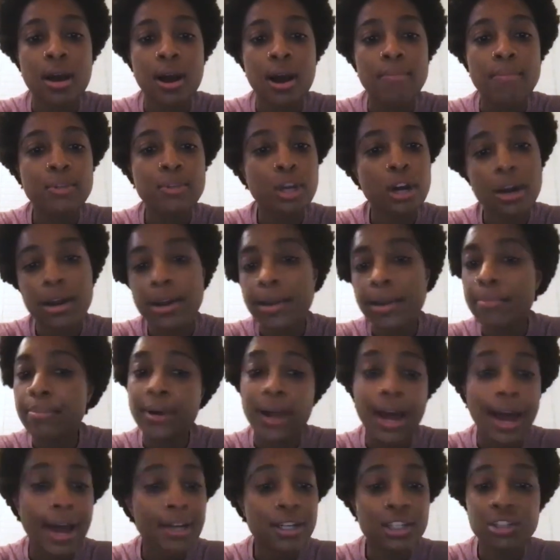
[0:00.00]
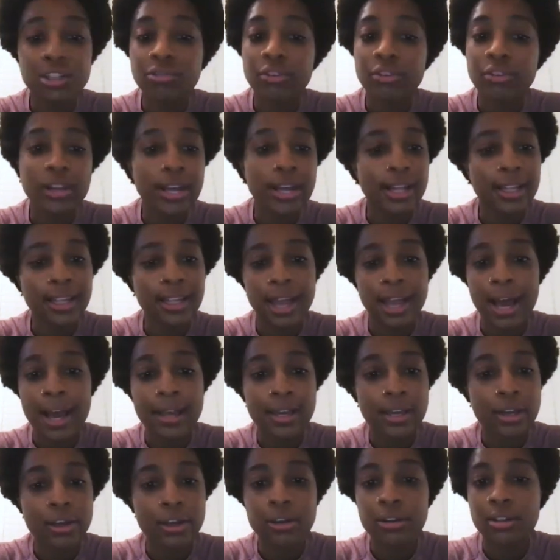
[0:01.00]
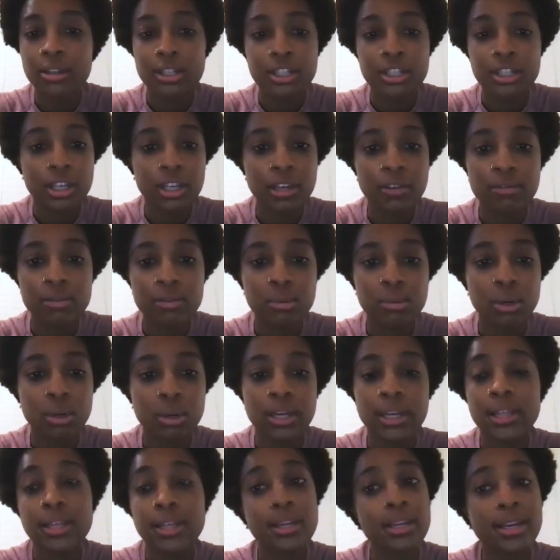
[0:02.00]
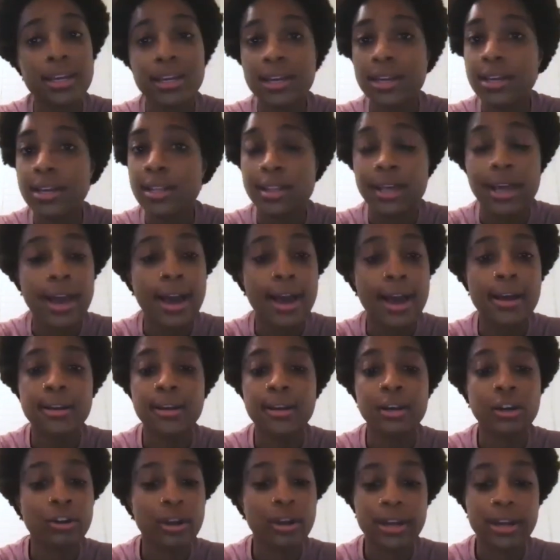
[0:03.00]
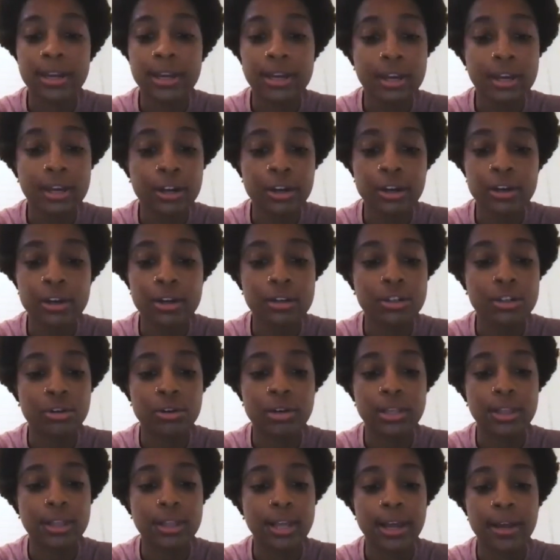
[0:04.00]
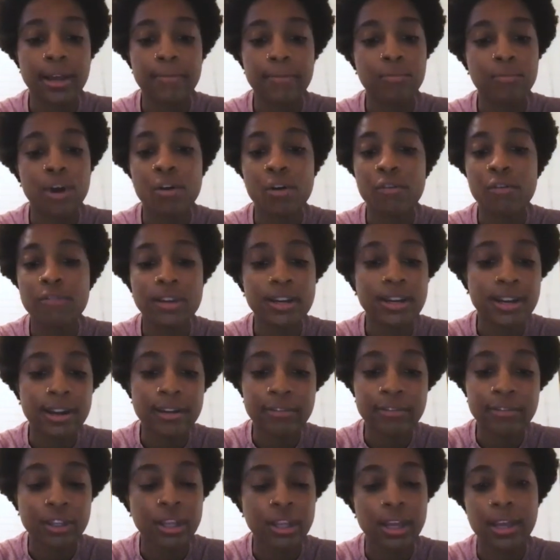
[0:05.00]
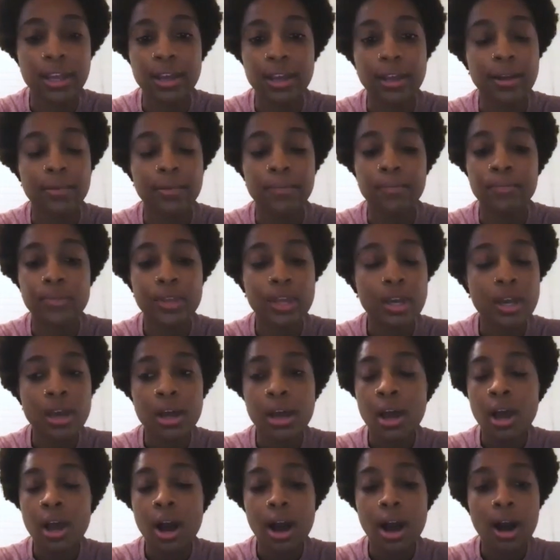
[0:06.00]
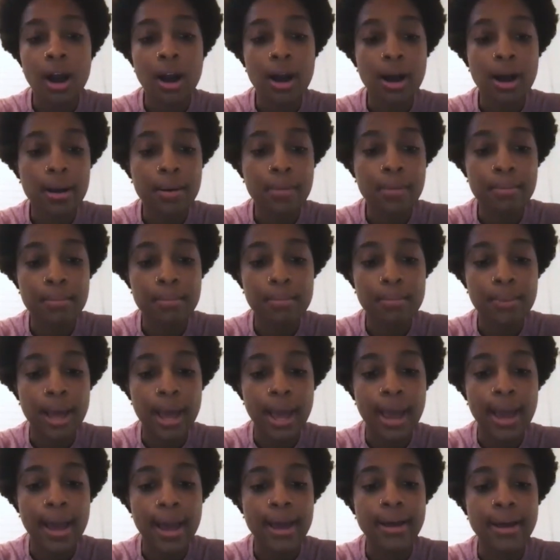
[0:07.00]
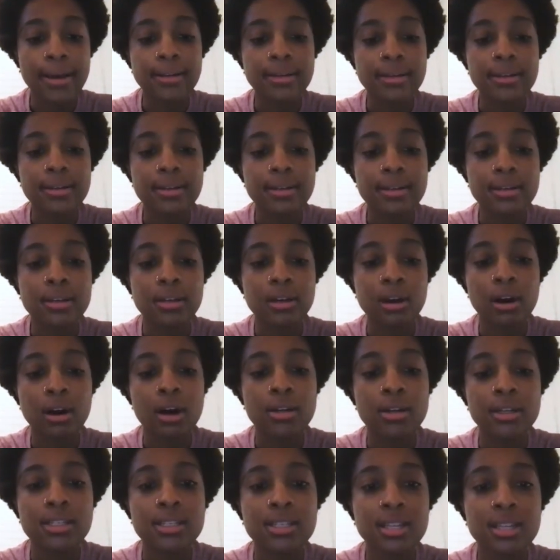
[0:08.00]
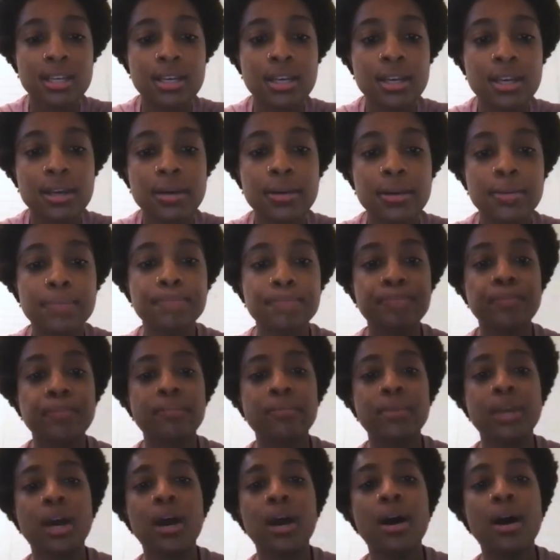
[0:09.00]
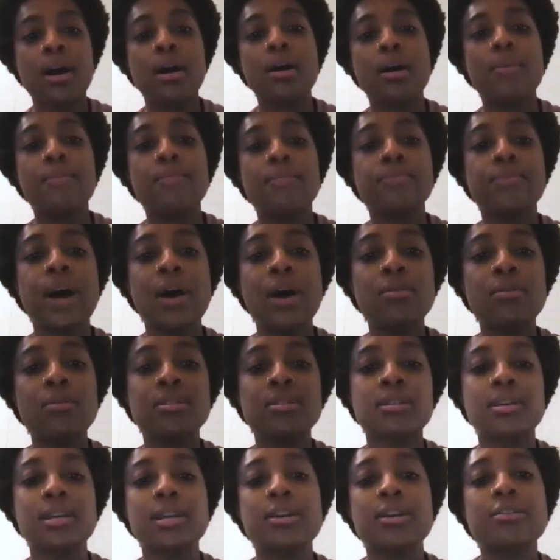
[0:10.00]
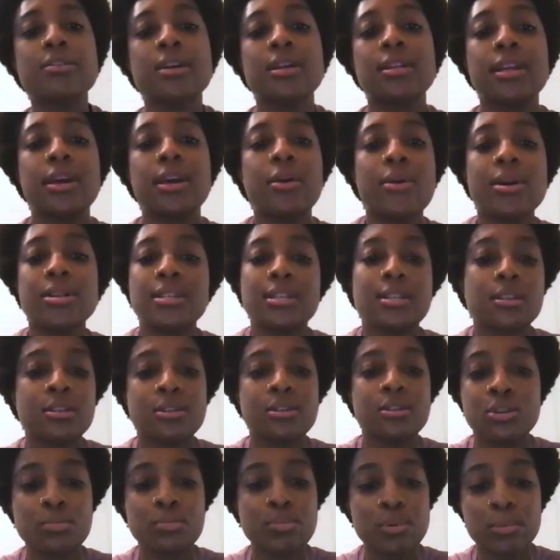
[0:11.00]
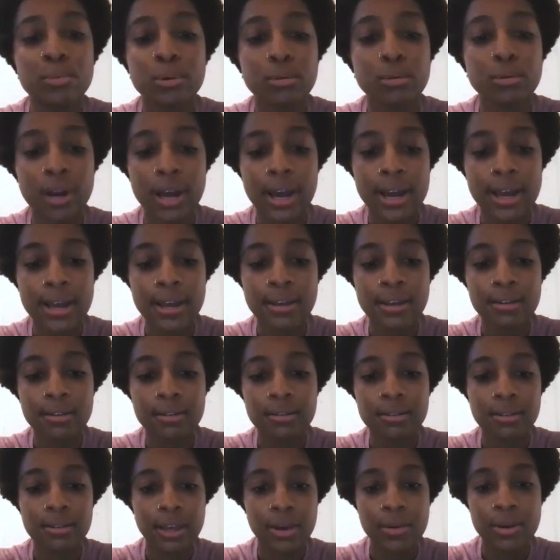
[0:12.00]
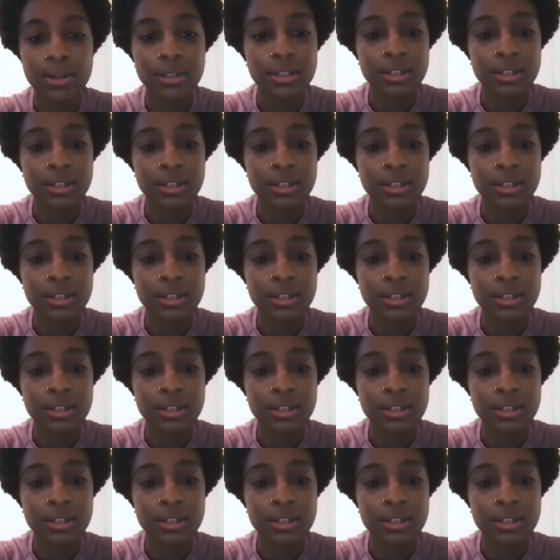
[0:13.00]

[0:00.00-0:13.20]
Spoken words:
I'm sorry, but I just feel like that year the Chiefs were killing it. They had a great year during like COVID and everything. And honestly, that was the year that they went to the Super Bowl, right? They went